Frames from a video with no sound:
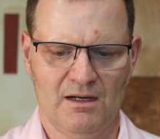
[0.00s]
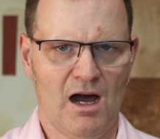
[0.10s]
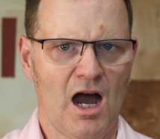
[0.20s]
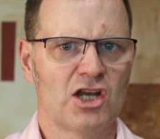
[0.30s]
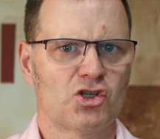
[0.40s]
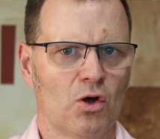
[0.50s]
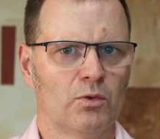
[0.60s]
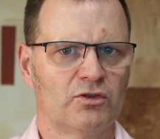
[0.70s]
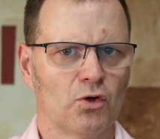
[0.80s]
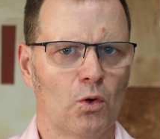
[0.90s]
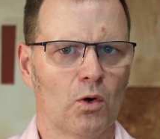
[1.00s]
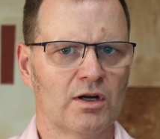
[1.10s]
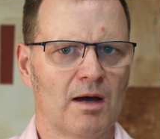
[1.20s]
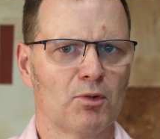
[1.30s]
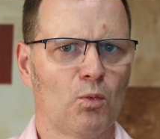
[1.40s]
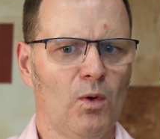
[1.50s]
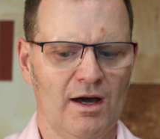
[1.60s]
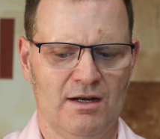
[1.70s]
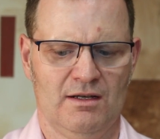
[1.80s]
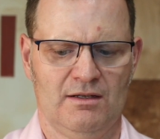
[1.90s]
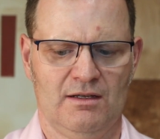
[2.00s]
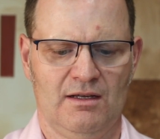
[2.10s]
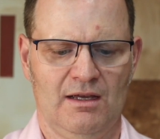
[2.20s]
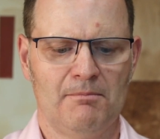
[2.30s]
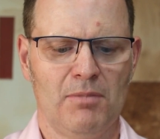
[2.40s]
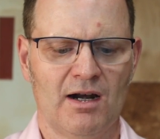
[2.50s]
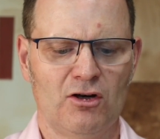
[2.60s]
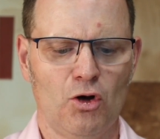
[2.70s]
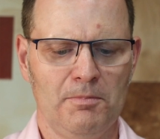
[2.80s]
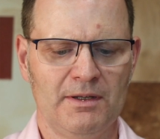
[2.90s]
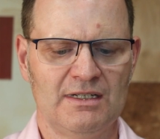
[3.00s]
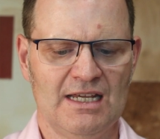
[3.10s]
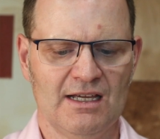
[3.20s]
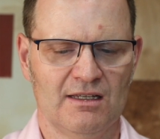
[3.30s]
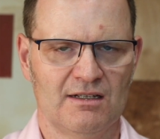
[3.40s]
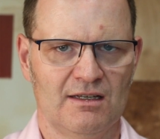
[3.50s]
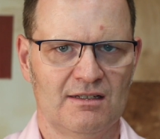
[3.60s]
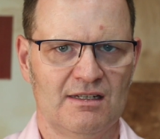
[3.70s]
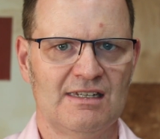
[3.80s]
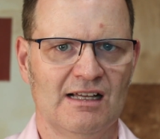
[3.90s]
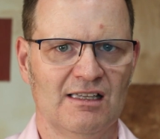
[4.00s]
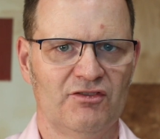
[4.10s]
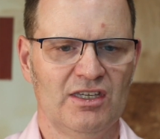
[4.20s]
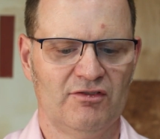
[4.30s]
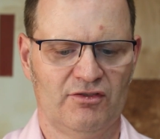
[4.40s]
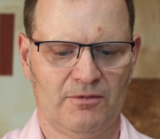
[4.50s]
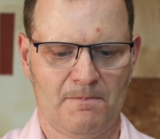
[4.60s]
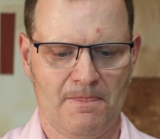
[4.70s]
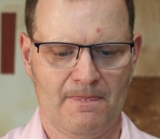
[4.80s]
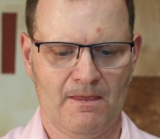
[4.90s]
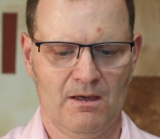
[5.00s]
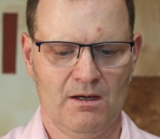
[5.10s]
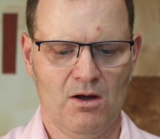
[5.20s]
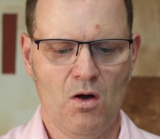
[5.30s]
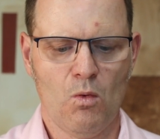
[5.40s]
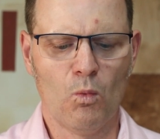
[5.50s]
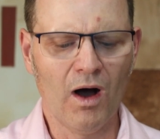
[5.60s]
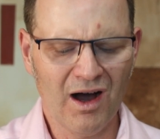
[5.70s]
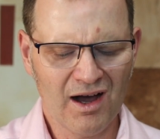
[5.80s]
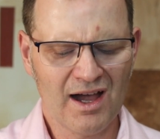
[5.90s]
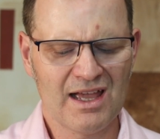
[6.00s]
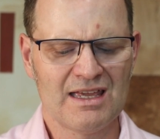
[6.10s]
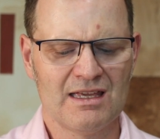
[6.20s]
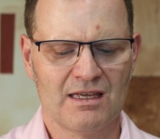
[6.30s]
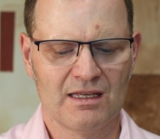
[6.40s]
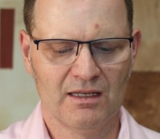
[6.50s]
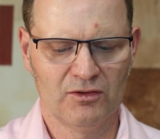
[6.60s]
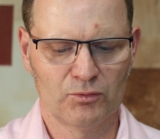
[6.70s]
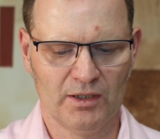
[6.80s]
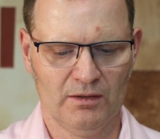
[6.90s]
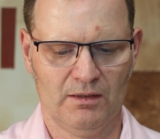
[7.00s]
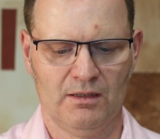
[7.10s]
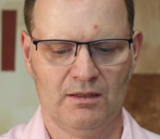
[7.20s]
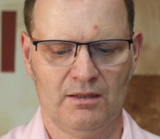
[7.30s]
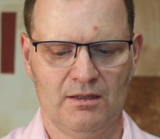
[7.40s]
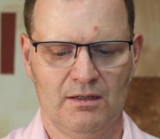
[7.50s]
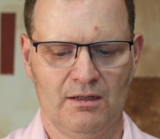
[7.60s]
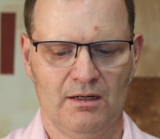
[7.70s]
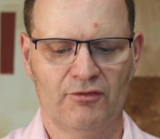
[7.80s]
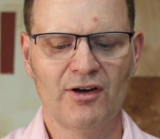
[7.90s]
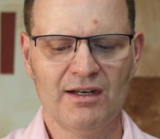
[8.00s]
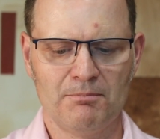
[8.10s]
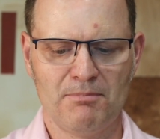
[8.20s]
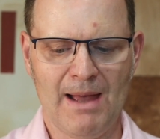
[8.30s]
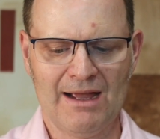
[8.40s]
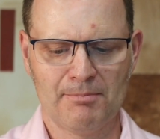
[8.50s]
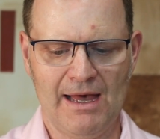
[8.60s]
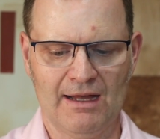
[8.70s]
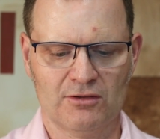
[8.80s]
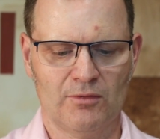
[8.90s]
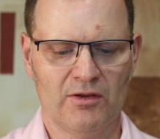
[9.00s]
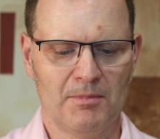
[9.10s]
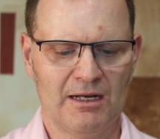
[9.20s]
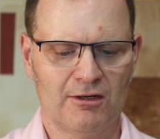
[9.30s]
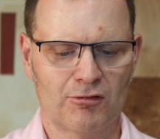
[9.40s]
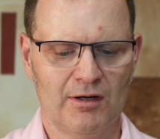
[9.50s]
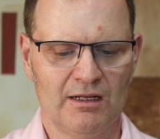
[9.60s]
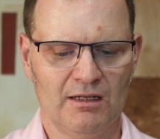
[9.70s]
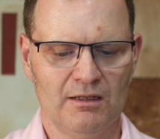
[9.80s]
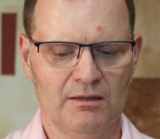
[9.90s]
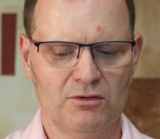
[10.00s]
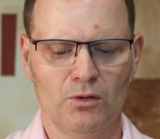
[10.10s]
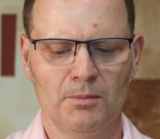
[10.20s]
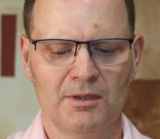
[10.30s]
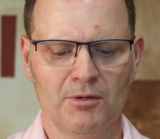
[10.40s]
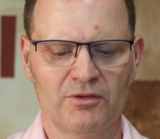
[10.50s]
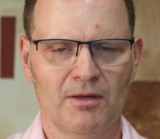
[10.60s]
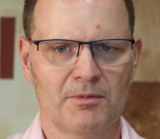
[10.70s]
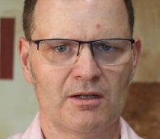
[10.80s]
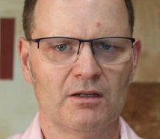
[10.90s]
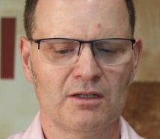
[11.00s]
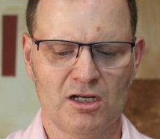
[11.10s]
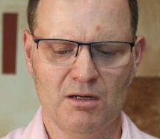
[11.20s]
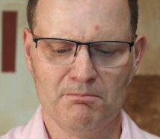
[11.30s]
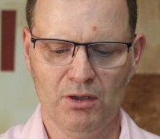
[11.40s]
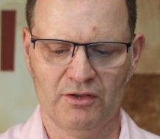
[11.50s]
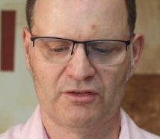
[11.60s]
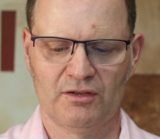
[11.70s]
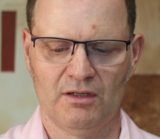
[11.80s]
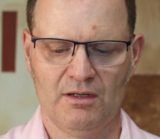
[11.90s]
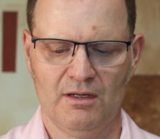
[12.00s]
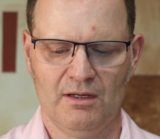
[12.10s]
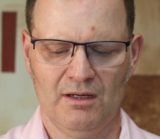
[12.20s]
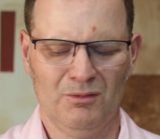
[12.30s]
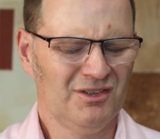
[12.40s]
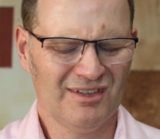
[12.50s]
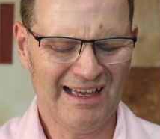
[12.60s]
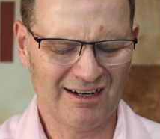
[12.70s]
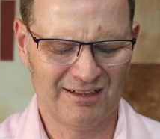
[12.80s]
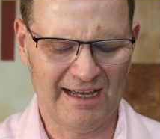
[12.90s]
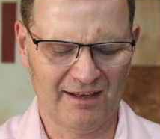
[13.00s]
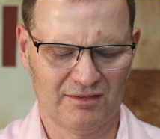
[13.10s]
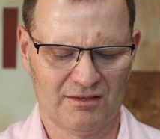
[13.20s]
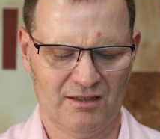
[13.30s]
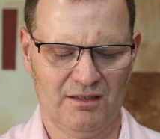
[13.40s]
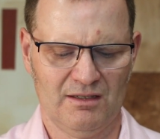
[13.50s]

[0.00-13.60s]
I chose door number 1 and bought an open ticket to Tel Aviv. Why Israel? A friend had backpacked around the Mediterranean and told me about something called a kibbutz. What's that? I'd asked.